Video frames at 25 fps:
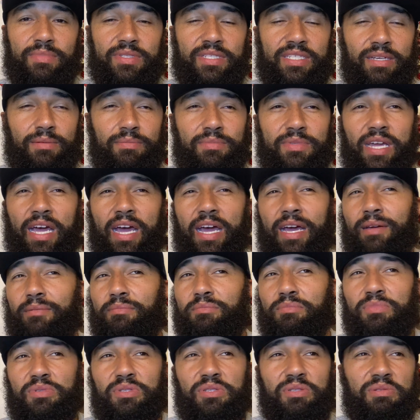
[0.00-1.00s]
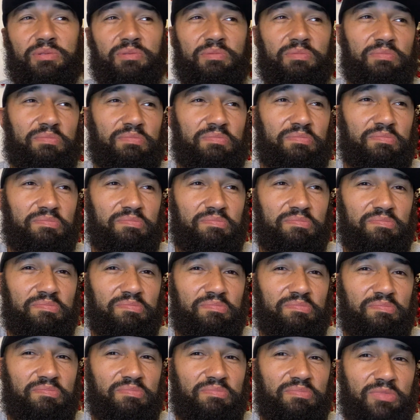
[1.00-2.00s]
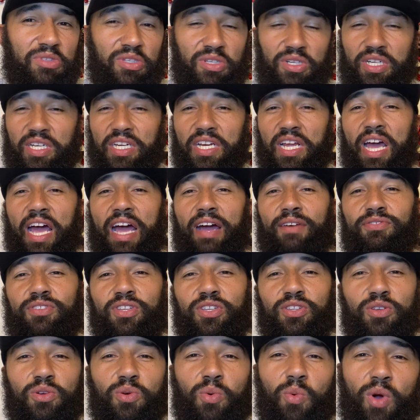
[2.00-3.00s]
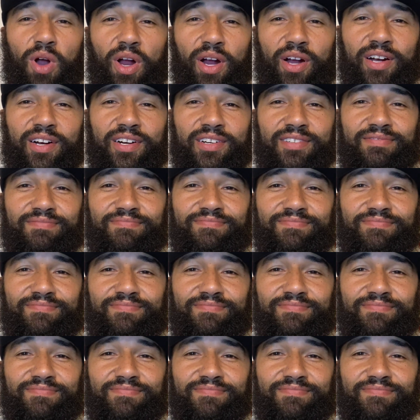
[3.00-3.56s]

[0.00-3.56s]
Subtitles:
Sometimes you're going to have to do work.